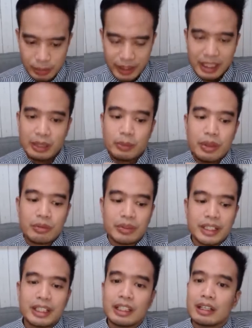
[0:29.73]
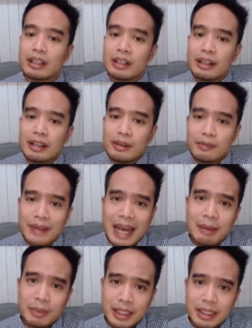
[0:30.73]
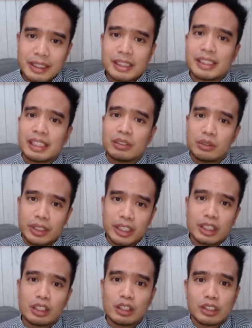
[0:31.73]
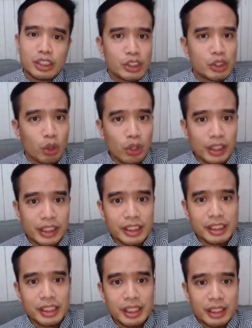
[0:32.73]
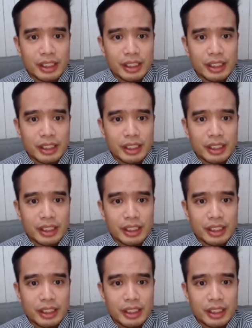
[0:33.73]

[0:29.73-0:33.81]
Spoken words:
We're dealing with real families and real stories.